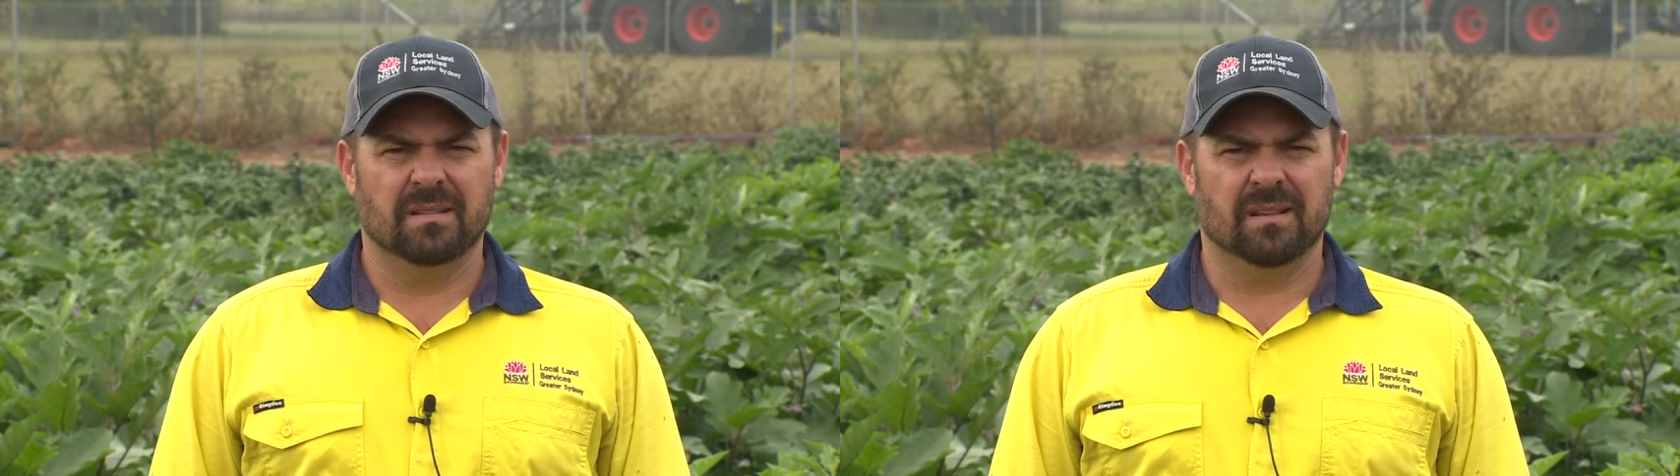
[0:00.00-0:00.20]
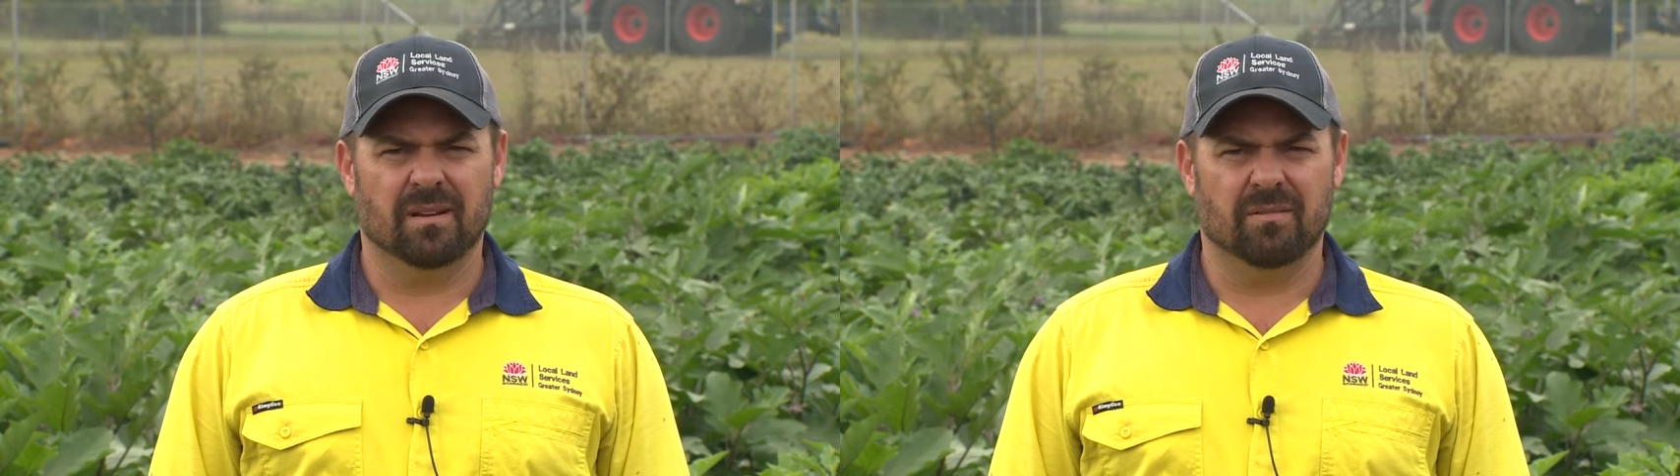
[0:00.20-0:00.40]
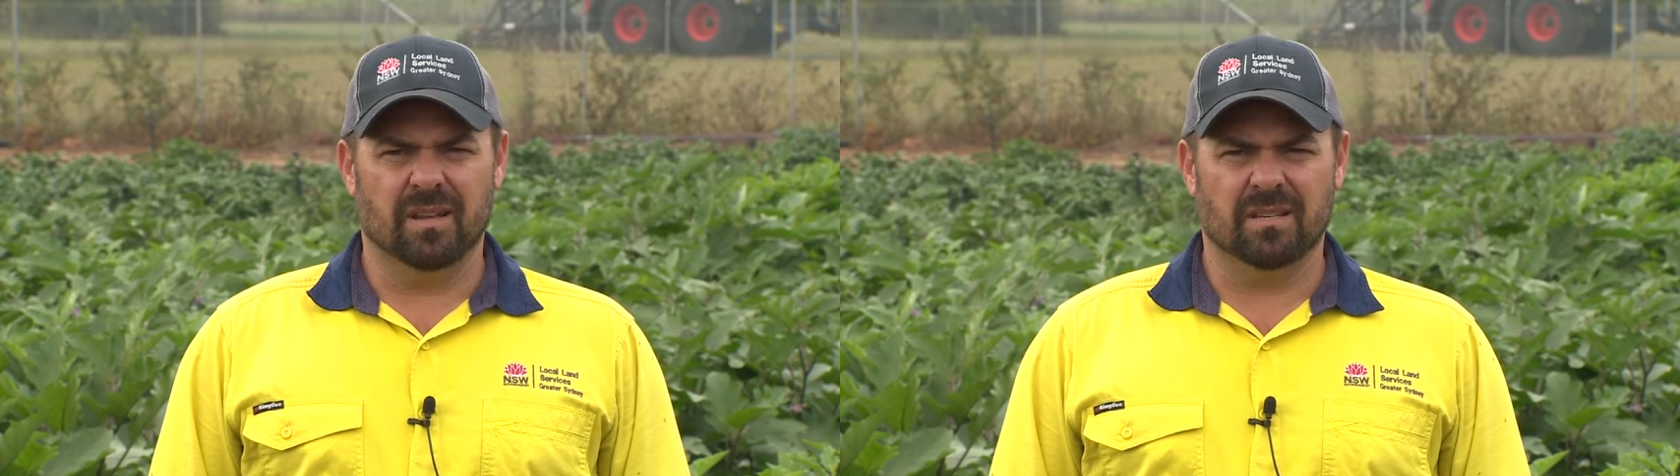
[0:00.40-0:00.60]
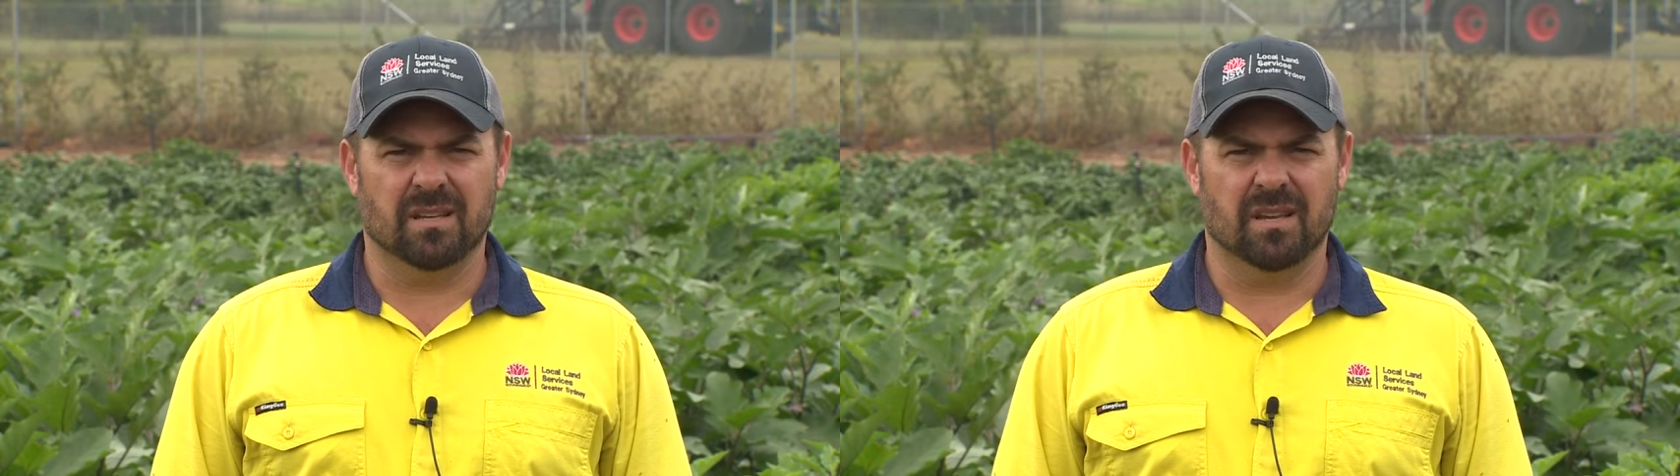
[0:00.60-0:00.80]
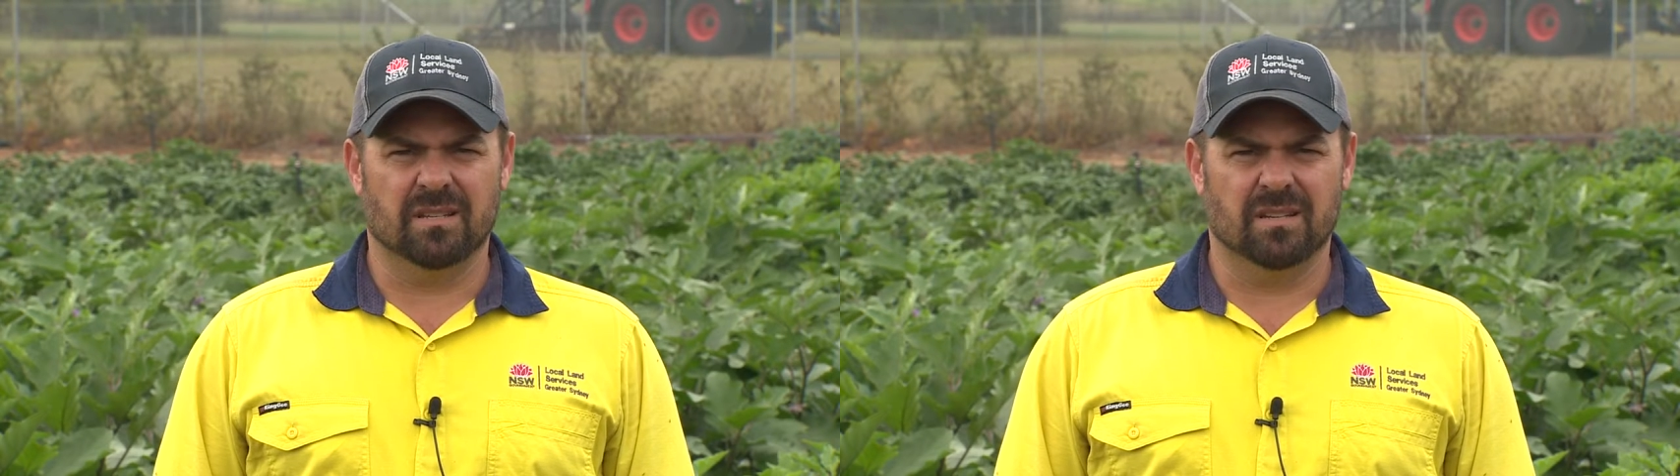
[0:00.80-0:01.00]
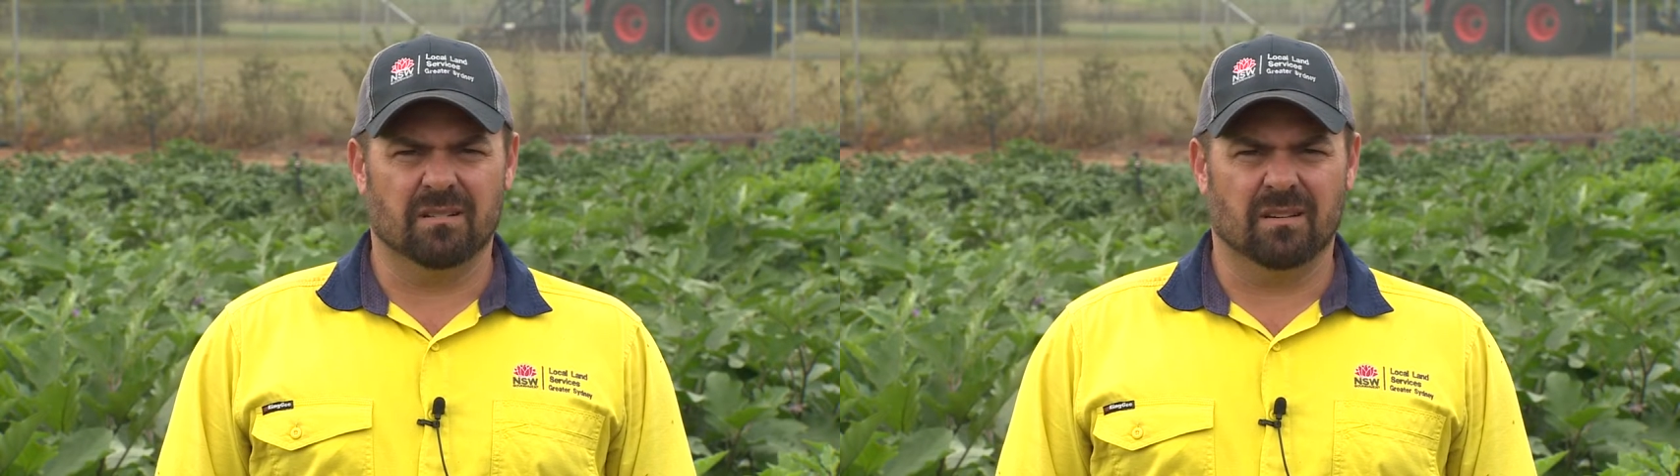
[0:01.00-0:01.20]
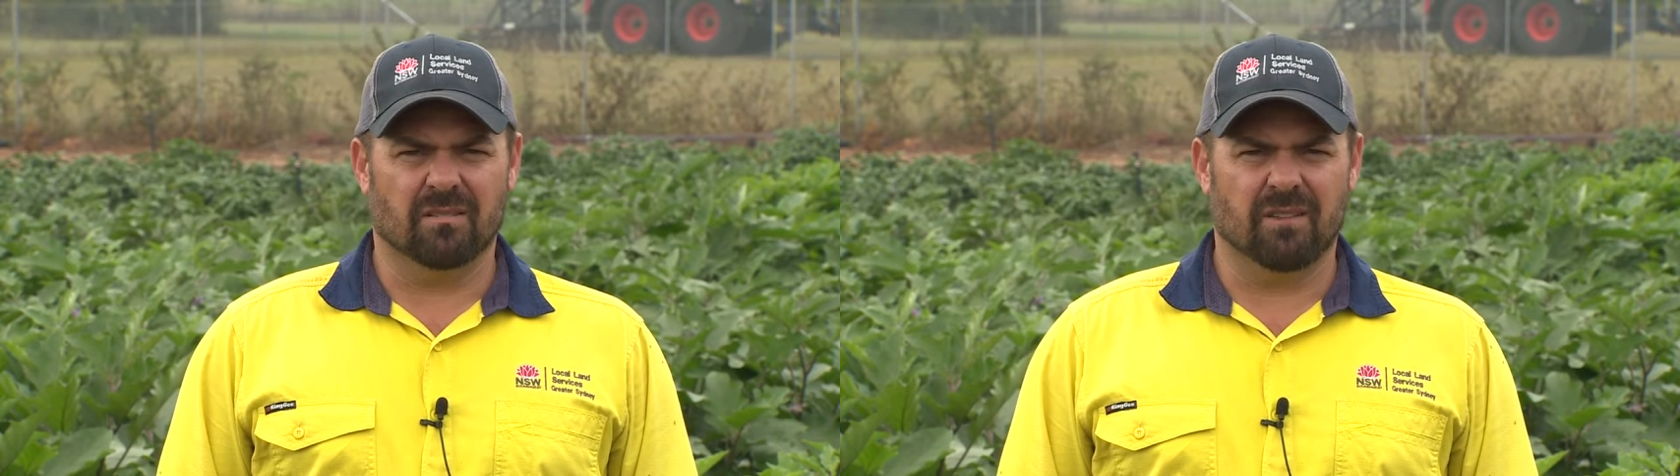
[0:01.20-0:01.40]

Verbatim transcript: so it's it's a